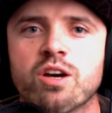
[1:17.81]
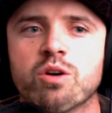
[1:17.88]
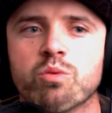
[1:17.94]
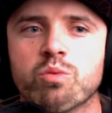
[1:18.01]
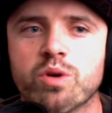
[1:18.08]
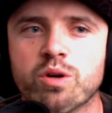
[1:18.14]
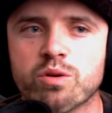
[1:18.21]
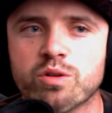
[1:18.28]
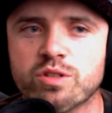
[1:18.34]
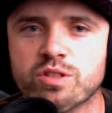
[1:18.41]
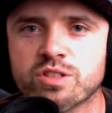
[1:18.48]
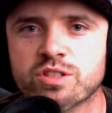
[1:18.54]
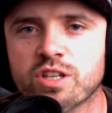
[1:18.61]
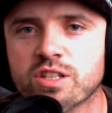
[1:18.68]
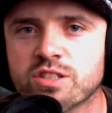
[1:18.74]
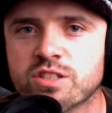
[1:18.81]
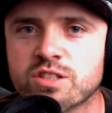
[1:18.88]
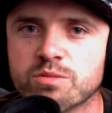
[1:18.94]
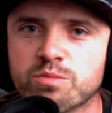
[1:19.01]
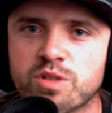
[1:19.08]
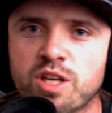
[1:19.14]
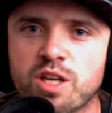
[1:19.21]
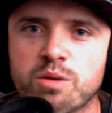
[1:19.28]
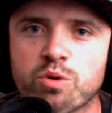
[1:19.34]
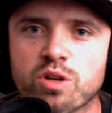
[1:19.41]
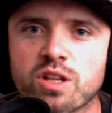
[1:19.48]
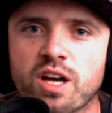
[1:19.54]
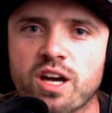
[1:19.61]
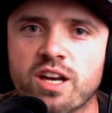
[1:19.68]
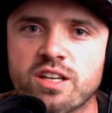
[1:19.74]
we discussed some keyboard
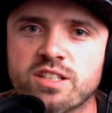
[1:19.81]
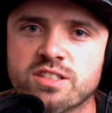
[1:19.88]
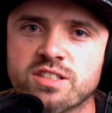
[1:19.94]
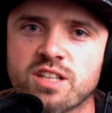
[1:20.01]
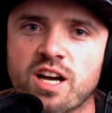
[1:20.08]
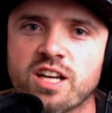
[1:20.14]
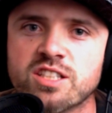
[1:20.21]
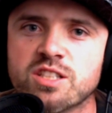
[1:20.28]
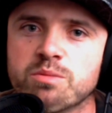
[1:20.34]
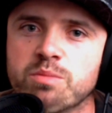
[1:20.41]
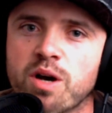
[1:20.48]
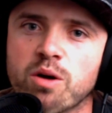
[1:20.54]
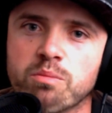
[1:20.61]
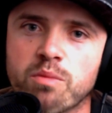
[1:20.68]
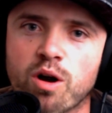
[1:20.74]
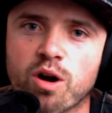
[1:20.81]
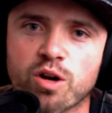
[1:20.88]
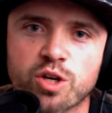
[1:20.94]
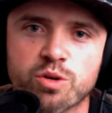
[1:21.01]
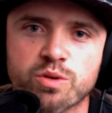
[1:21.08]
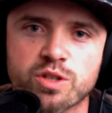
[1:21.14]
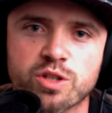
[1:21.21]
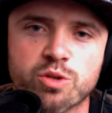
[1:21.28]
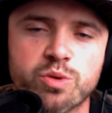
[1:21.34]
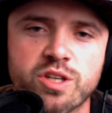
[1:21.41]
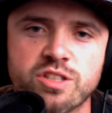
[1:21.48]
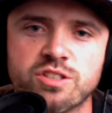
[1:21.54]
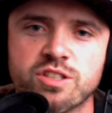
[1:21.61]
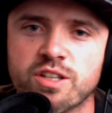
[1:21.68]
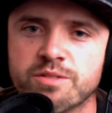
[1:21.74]
lighting designs about Mario and
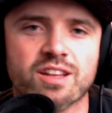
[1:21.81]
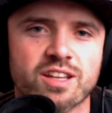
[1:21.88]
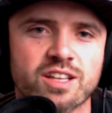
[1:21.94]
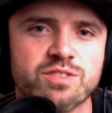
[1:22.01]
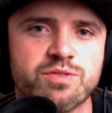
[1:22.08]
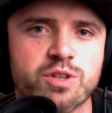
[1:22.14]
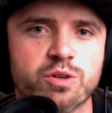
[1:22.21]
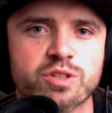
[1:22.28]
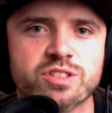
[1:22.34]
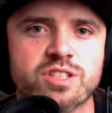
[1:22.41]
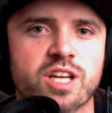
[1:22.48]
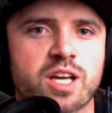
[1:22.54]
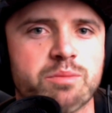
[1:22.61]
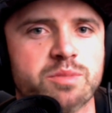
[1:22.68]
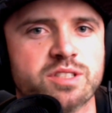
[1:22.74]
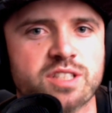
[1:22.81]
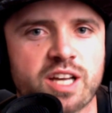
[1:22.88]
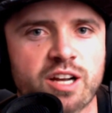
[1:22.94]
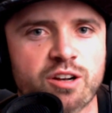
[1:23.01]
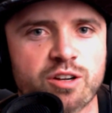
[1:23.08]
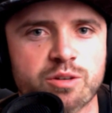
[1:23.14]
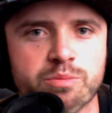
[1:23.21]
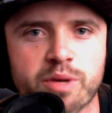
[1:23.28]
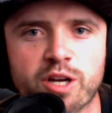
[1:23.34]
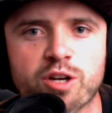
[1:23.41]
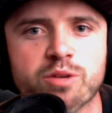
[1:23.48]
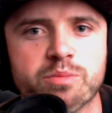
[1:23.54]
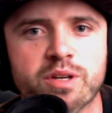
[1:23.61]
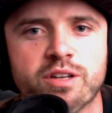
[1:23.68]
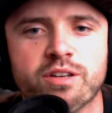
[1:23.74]
Luigi. This viewer's name is Aaron
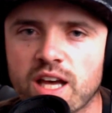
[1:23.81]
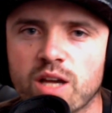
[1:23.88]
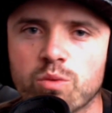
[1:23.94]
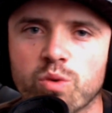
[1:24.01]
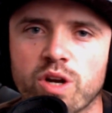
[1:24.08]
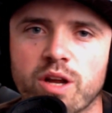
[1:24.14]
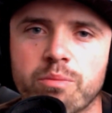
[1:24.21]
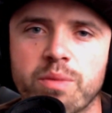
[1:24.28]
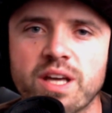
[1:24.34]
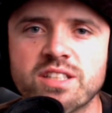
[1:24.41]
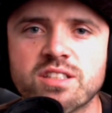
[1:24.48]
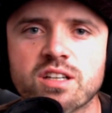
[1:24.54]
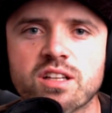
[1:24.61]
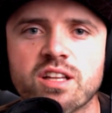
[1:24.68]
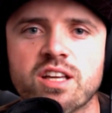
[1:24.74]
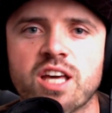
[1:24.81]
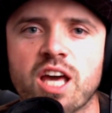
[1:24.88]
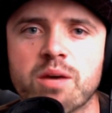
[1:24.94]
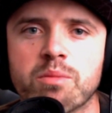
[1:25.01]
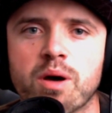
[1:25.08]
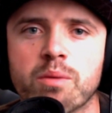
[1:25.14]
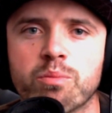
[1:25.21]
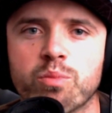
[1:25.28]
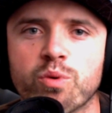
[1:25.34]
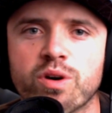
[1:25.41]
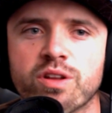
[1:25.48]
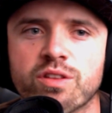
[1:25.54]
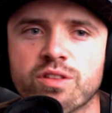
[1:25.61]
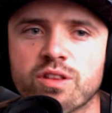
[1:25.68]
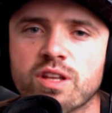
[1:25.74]
Merriman, and what I basically came up
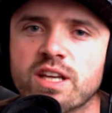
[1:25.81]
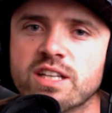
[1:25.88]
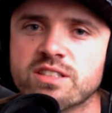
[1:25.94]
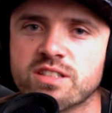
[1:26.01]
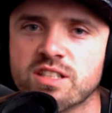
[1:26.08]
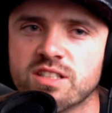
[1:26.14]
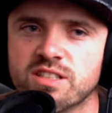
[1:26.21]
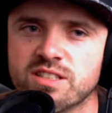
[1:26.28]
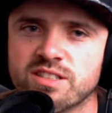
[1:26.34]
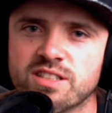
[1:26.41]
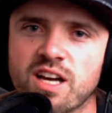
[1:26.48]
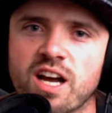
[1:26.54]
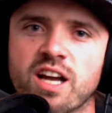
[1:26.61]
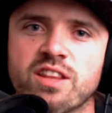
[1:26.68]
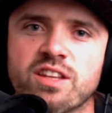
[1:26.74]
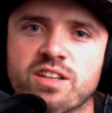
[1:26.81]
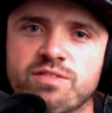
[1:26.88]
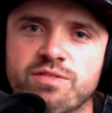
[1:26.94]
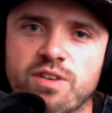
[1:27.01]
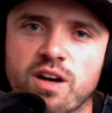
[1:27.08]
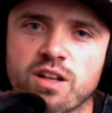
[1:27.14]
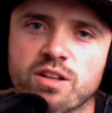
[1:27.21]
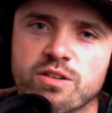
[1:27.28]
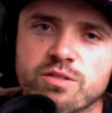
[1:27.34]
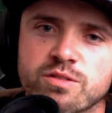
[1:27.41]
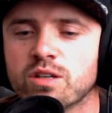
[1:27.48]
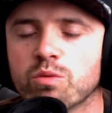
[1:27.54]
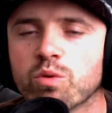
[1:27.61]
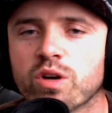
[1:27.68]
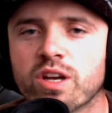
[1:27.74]
with is the design that
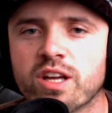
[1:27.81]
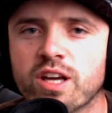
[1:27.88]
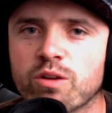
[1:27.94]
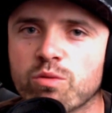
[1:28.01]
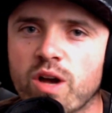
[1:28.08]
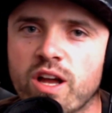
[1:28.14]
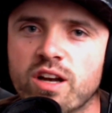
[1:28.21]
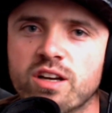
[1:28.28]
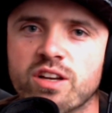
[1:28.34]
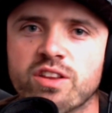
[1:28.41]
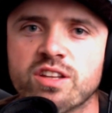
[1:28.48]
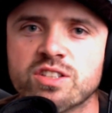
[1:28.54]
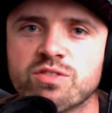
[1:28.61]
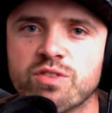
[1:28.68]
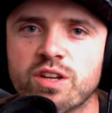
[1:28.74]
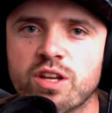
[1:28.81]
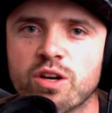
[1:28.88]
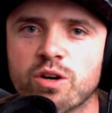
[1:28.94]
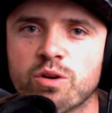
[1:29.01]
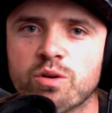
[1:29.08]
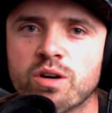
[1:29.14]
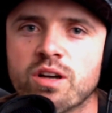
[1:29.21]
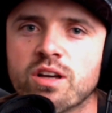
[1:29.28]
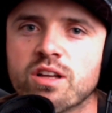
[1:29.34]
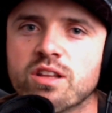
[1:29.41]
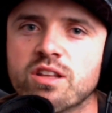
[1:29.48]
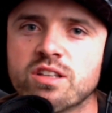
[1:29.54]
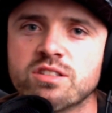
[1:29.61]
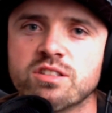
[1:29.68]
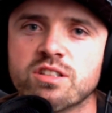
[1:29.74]
follows. We're gonna get right into this video.
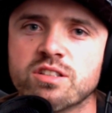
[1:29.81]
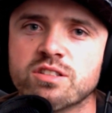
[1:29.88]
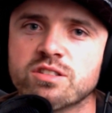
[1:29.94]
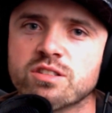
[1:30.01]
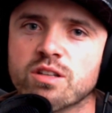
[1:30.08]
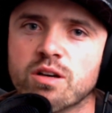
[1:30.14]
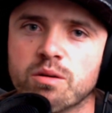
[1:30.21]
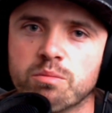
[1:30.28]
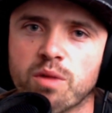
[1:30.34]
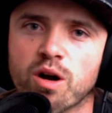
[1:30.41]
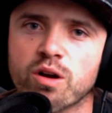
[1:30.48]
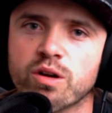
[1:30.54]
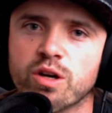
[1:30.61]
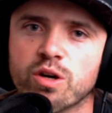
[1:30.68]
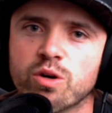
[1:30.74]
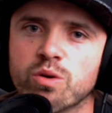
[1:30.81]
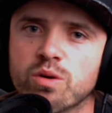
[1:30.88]
This is Mario